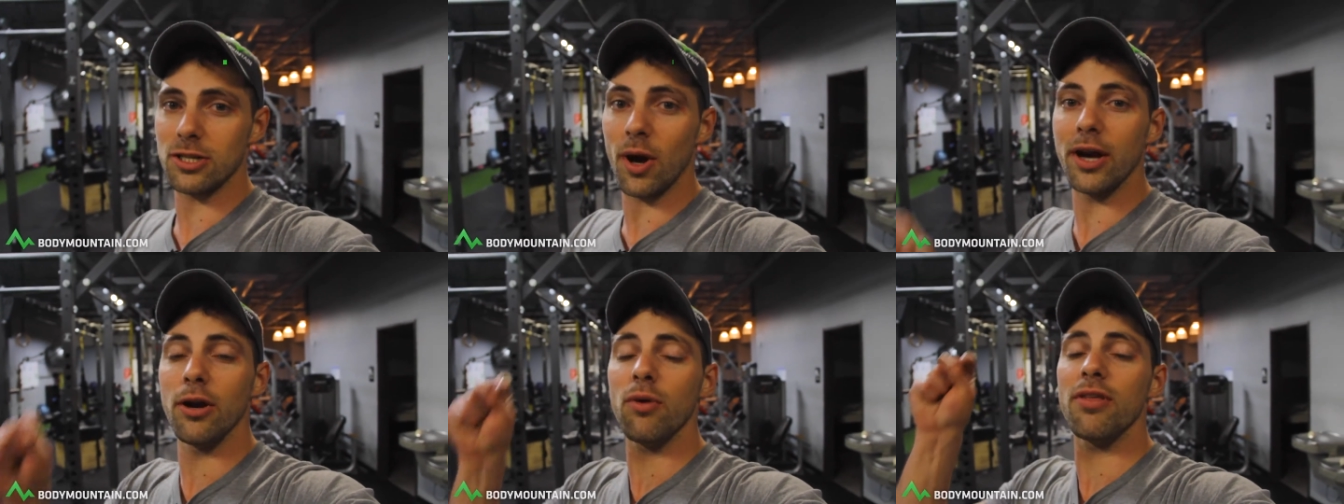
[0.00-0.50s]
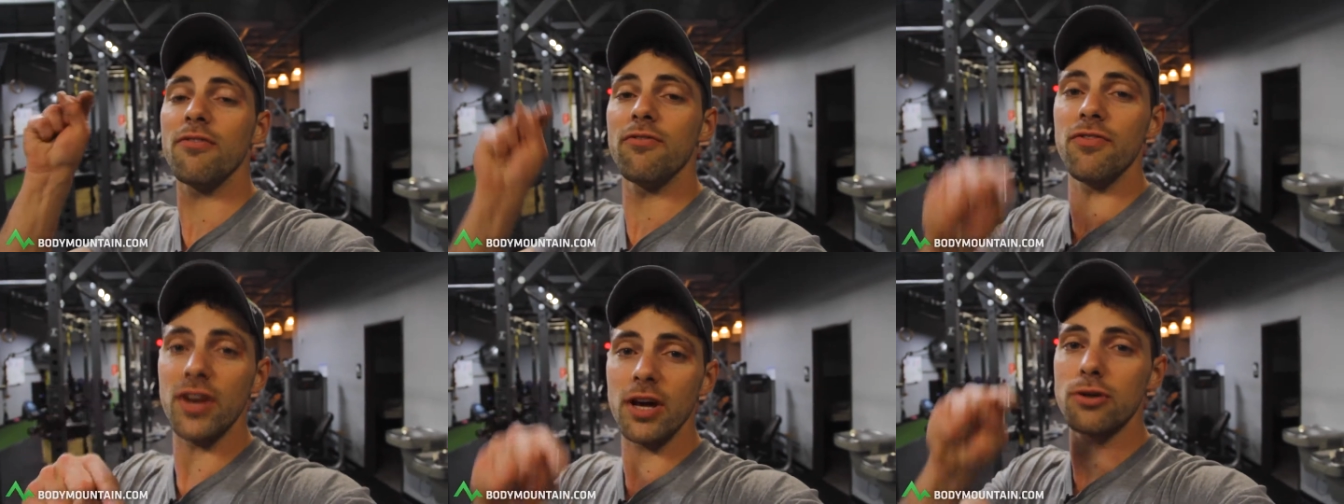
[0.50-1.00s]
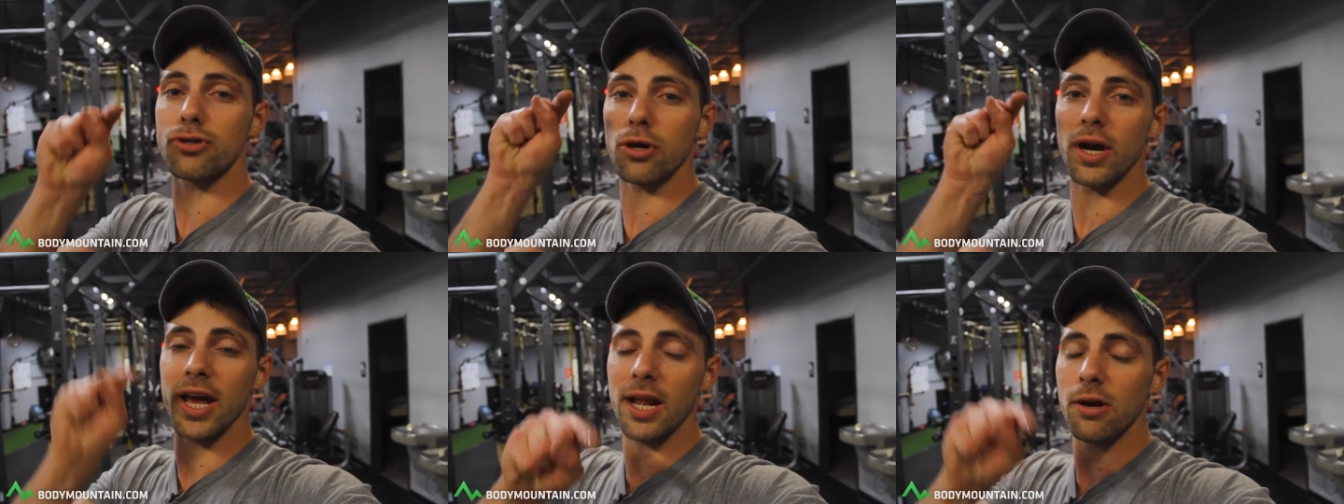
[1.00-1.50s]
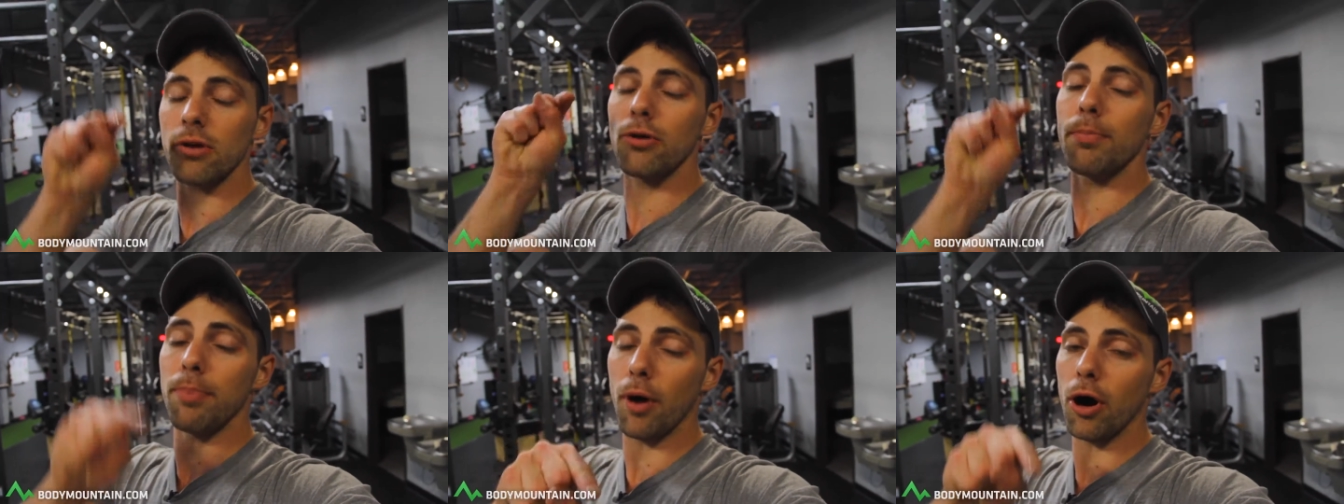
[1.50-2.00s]
So I know that videos are an integral
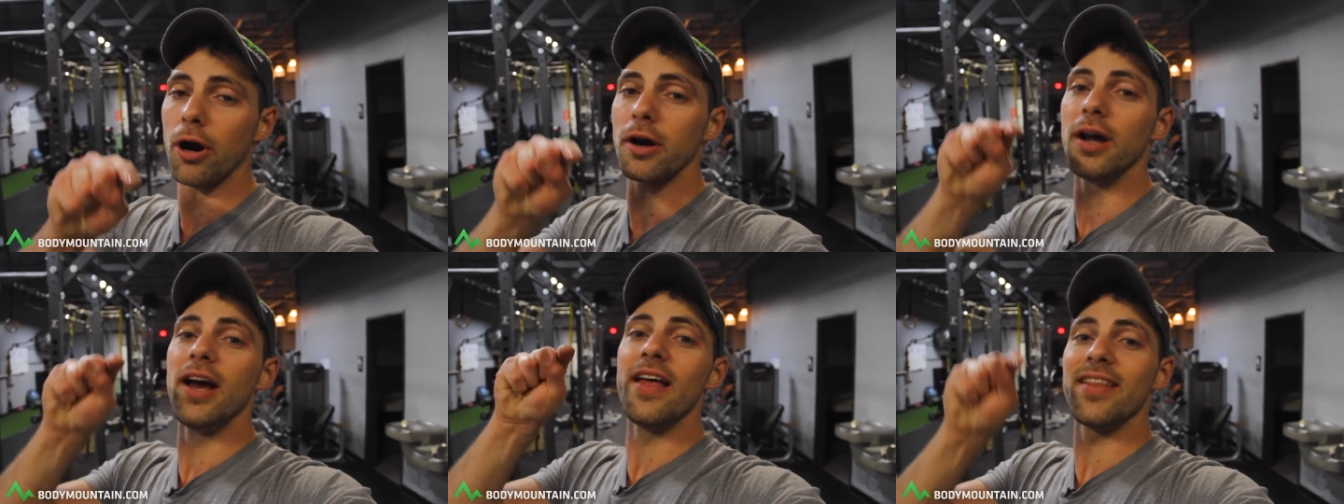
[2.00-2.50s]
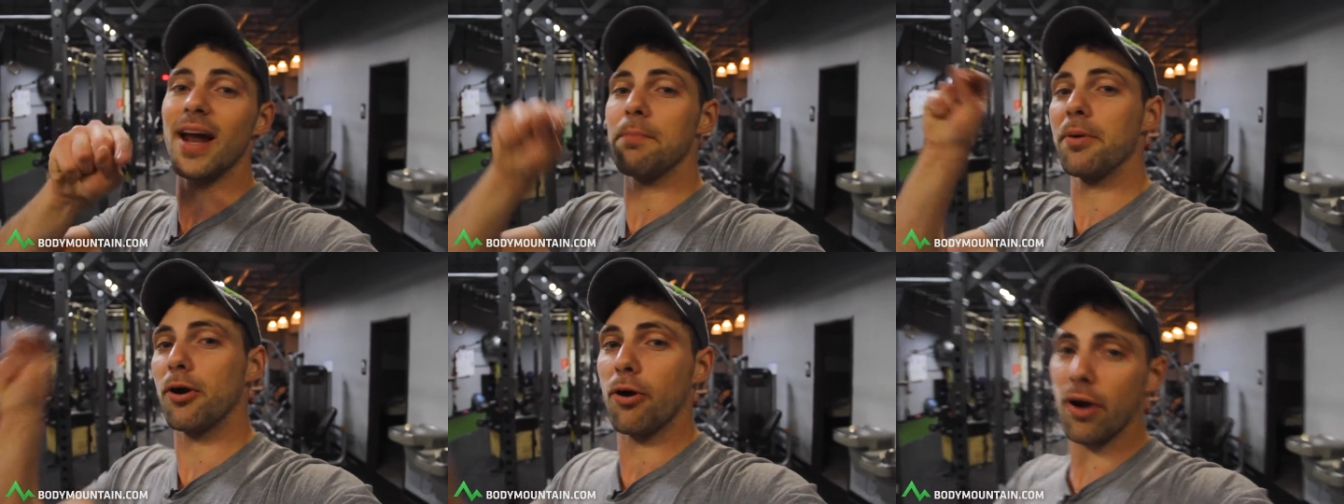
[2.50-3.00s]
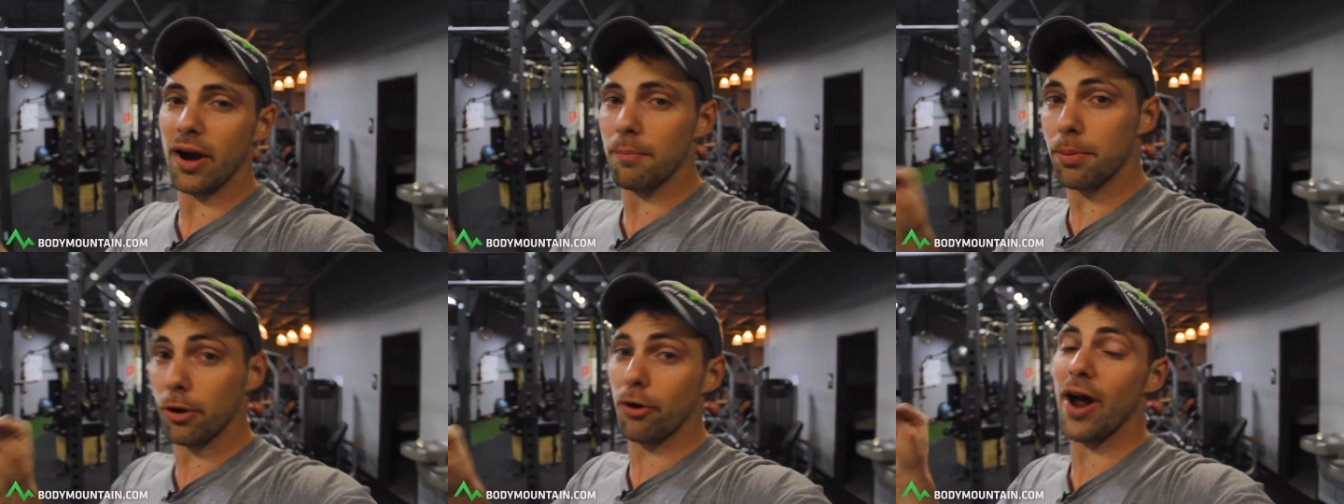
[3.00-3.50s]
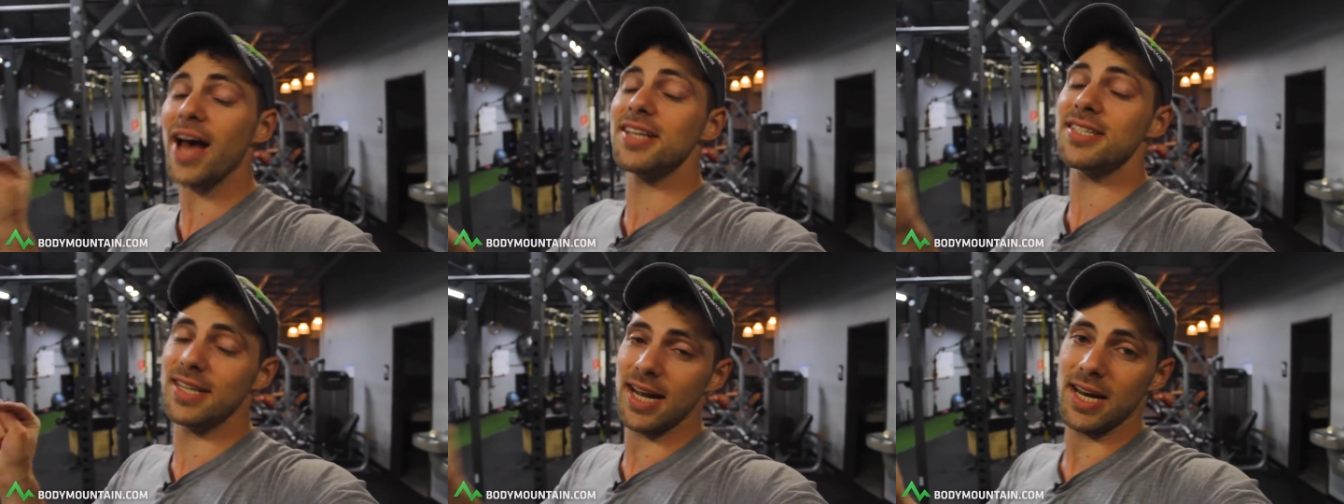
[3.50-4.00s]
part that I'm
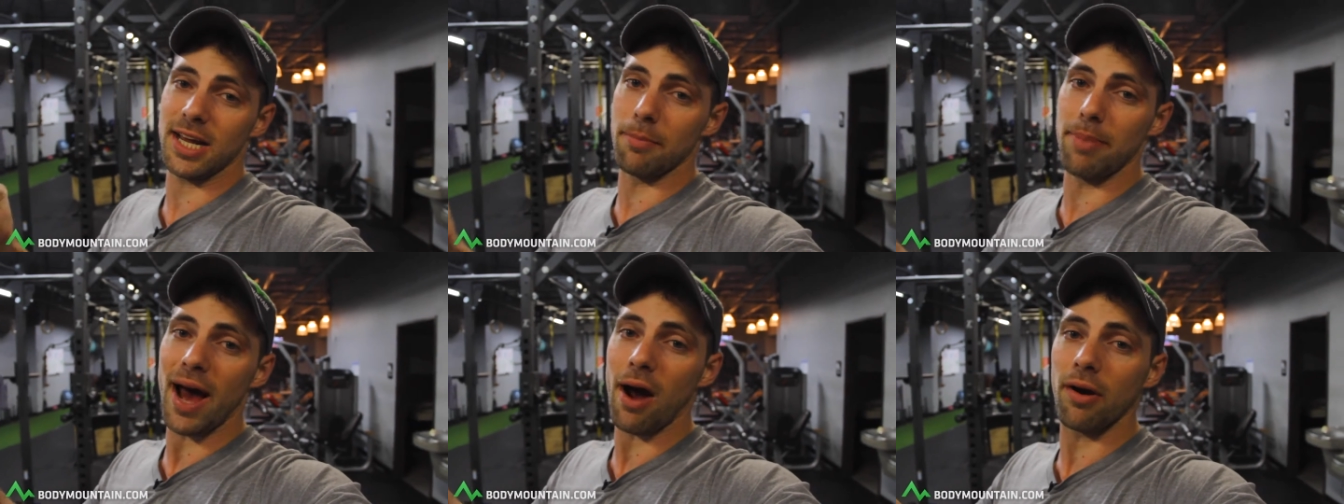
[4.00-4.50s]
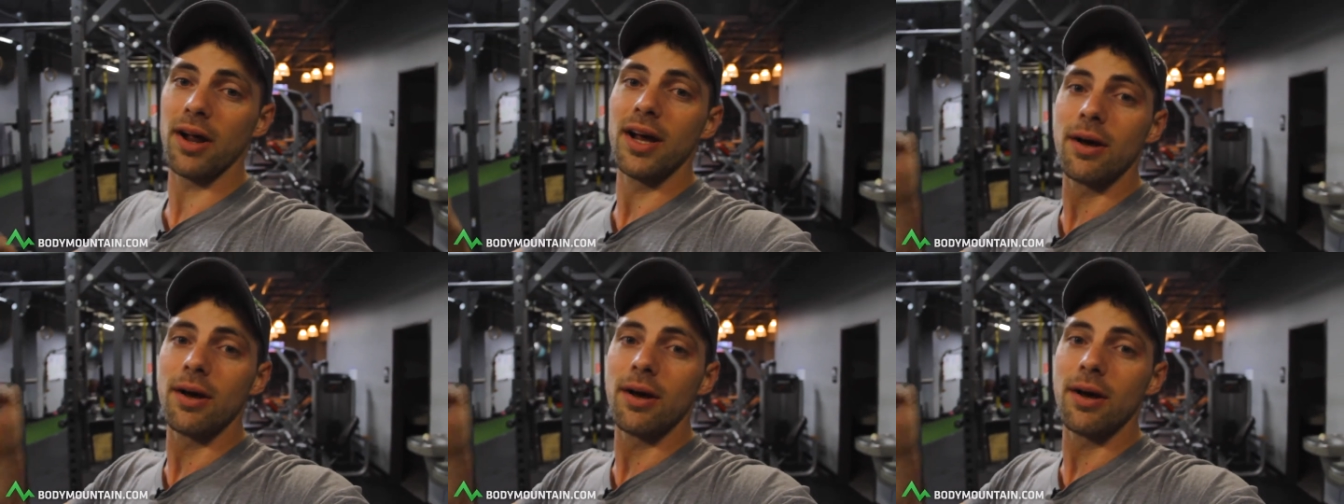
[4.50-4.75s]
procrastinating about